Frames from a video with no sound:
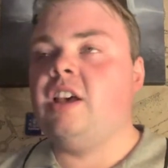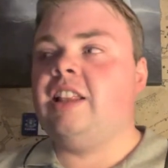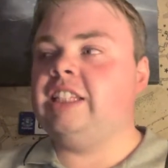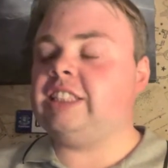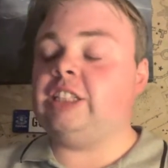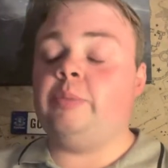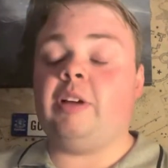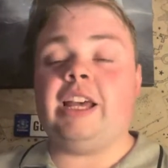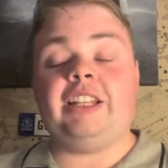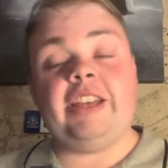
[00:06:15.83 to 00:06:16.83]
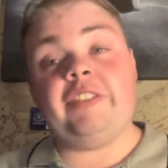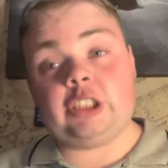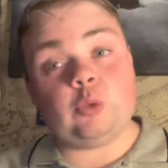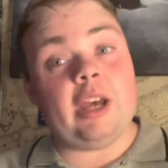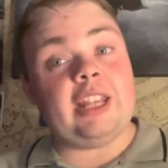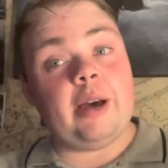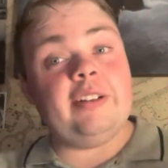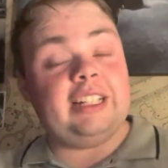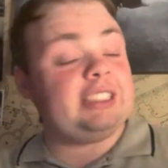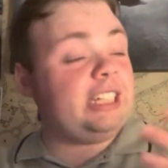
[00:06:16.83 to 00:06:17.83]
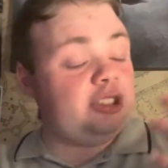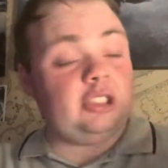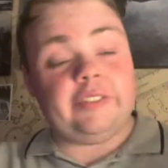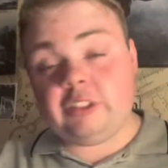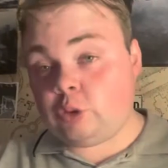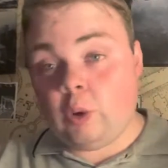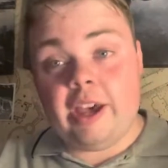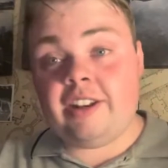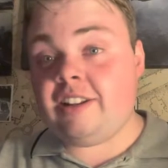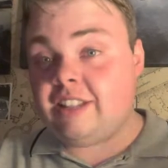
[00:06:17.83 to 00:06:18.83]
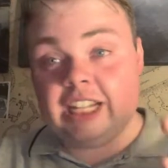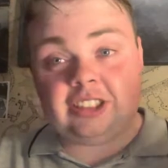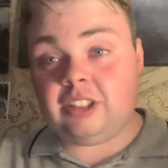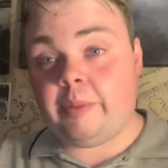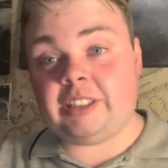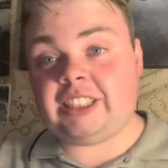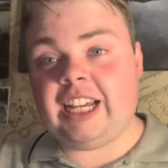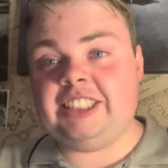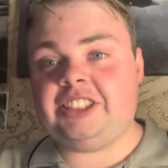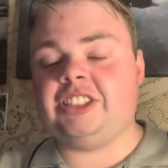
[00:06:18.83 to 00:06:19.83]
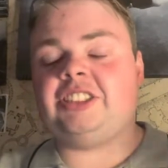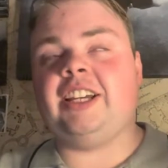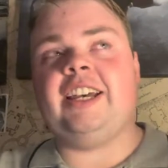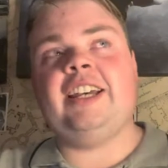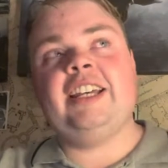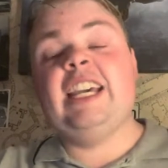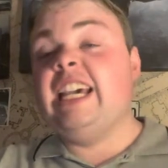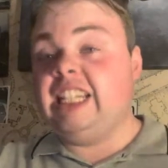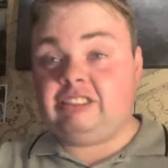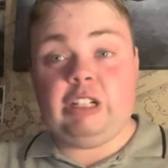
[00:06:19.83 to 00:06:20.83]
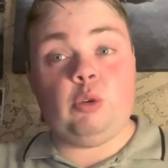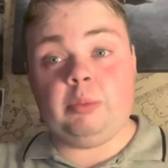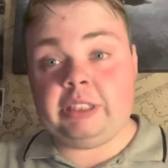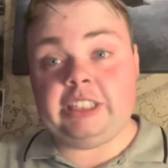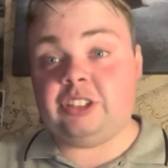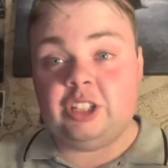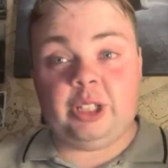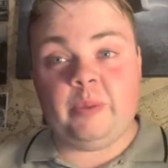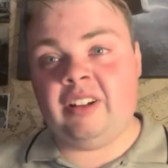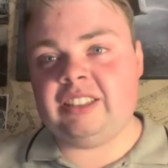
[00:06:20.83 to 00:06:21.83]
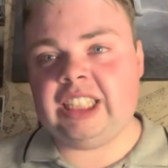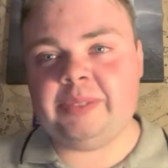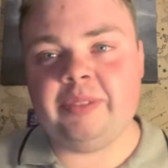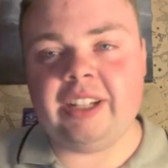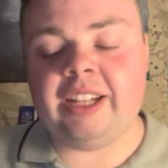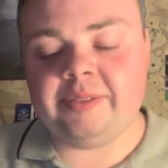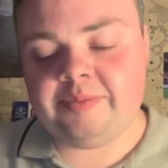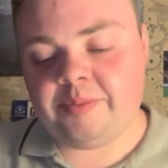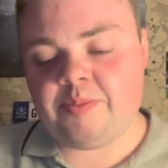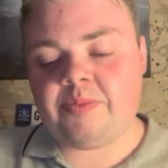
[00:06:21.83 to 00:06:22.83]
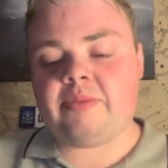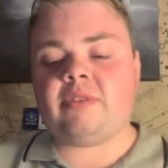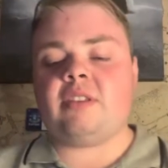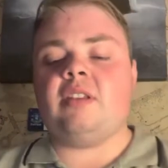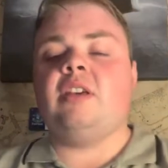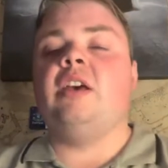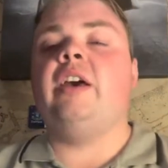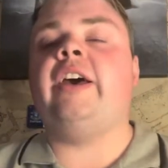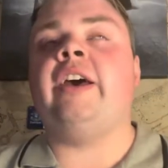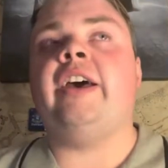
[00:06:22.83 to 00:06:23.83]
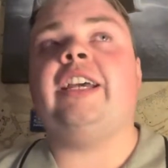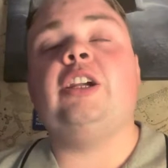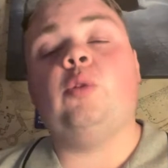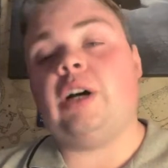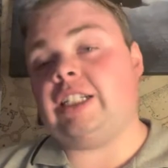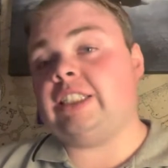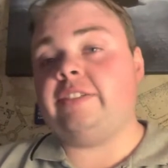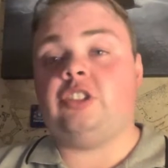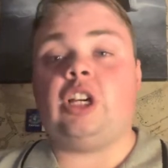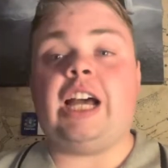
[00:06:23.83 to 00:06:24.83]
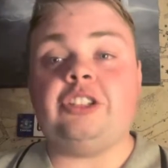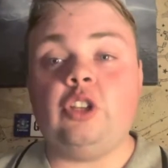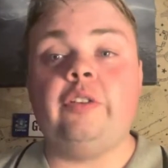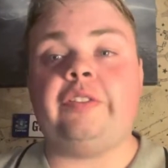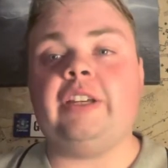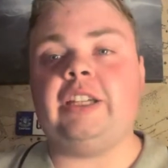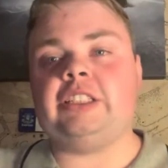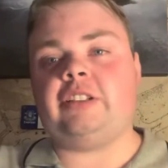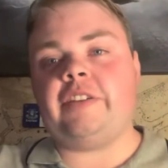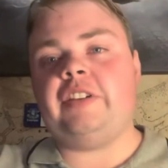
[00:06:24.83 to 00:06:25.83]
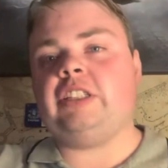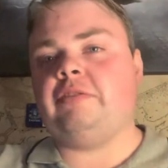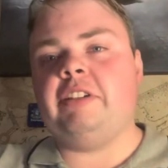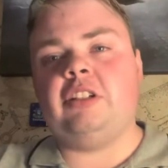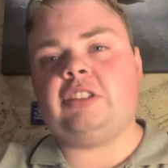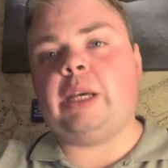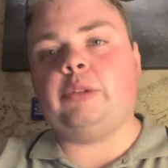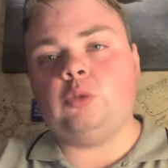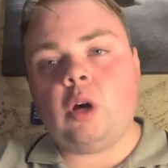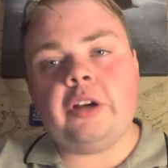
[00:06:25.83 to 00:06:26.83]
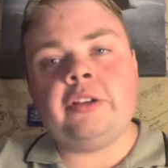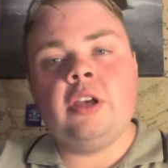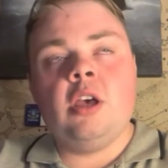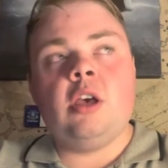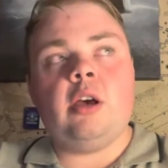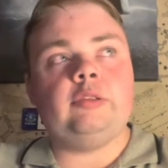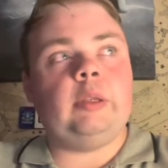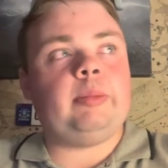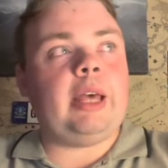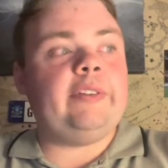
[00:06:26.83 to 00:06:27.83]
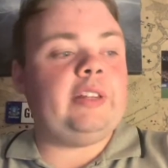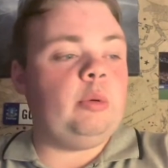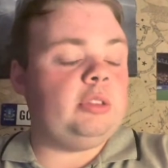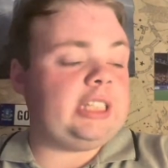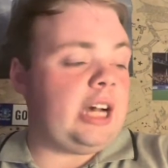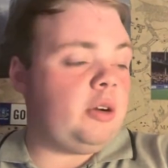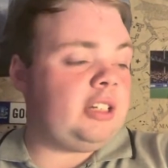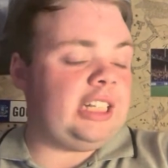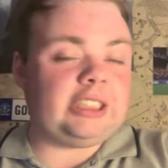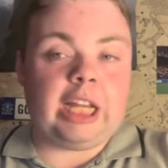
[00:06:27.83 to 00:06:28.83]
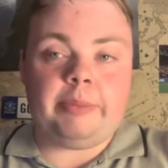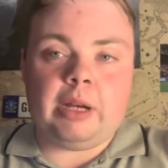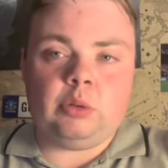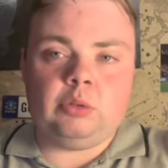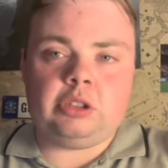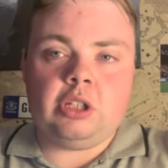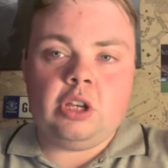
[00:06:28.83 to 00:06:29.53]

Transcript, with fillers: but you got do part, if it's sweating out, listen do. if it's sweating, that's not about that. It's just, uh, it's really warm tonight, so I do apologise, but yeah. Uh, you know what, I've never done I do think it's, I think it's a really good one. Obviously played Fleetwood Town last time out